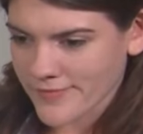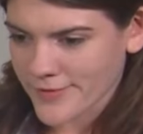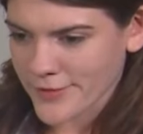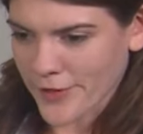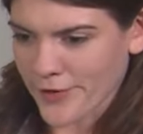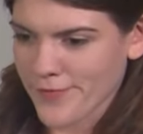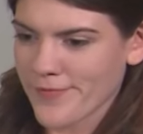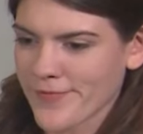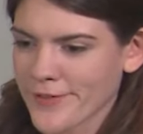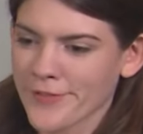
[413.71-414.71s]
so
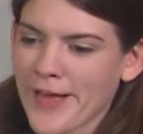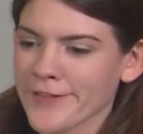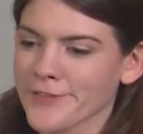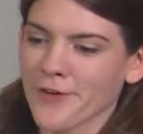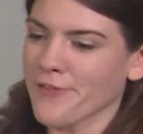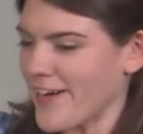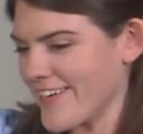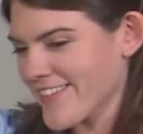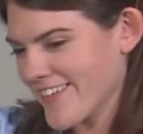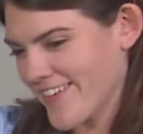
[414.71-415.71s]
that's no fun.